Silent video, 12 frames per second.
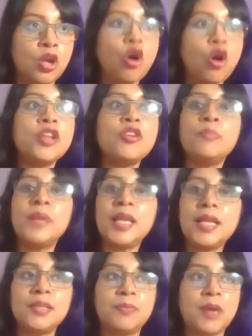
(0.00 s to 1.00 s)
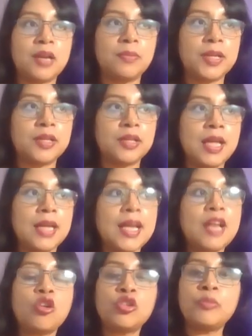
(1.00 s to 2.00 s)
Or your billing department
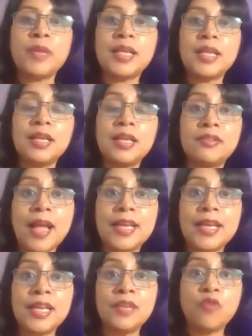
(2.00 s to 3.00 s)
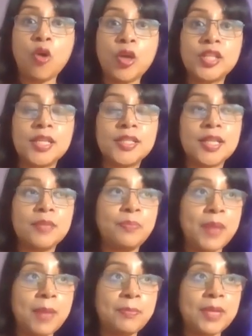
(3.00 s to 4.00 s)
can automatically track invoices and
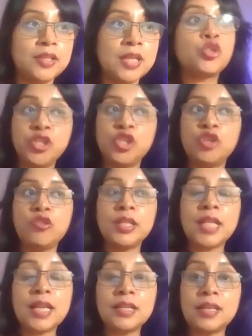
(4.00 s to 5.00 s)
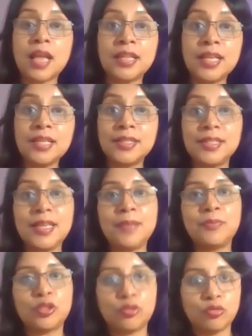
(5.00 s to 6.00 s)
payments, ensuring that nothing
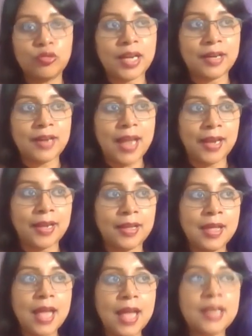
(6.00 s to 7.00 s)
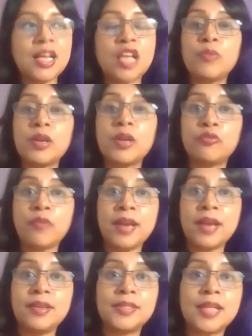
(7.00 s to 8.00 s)
slips through the crack and customer
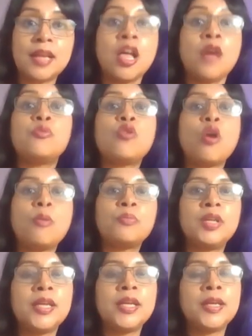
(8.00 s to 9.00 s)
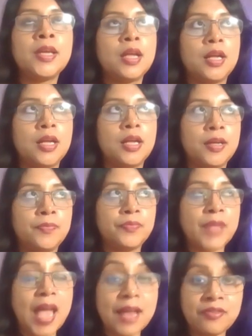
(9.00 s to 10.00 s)
queries are promptly
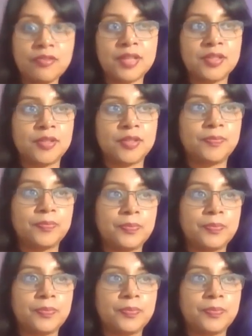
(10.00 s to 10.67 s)
addressed.